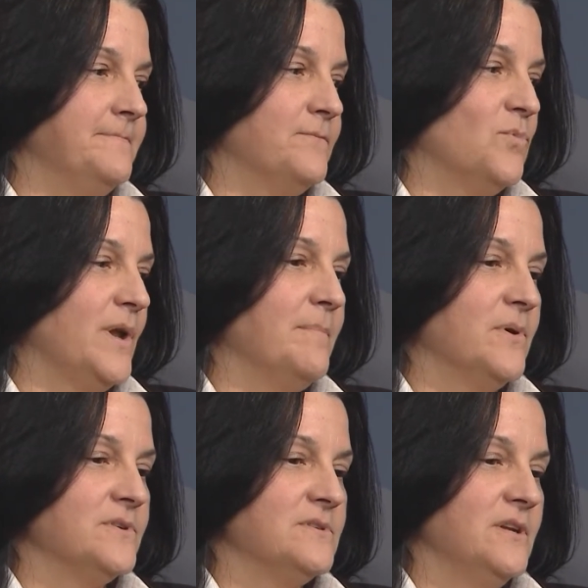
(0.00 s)

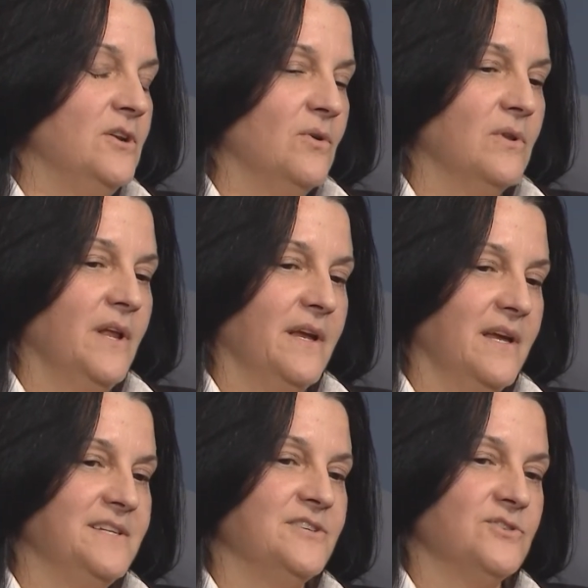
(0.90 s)
reimburse, like
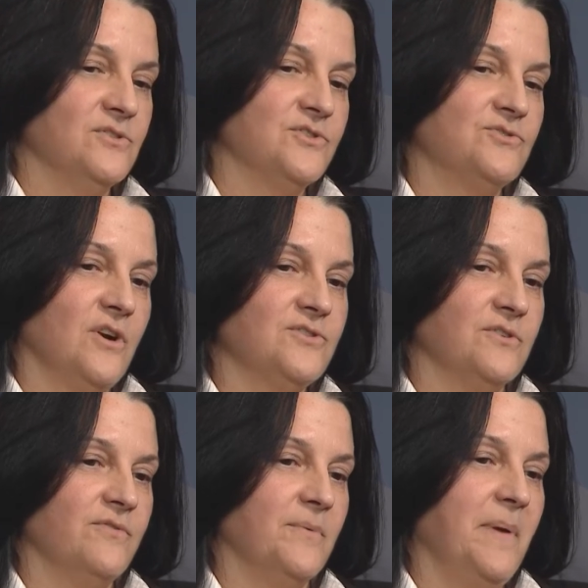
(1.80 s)
additional structure
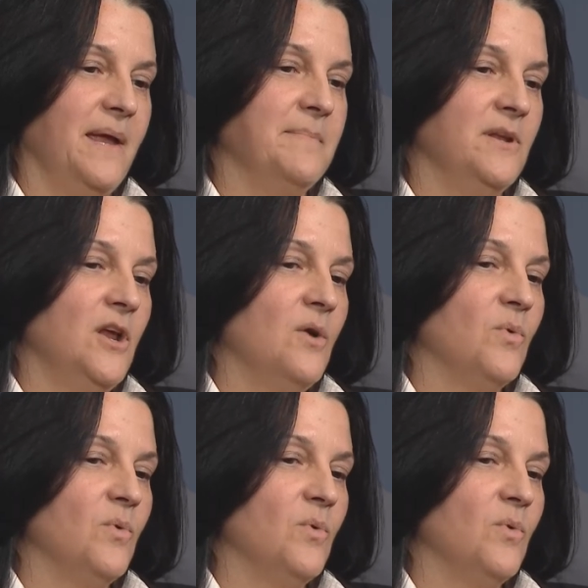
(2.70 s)
for payment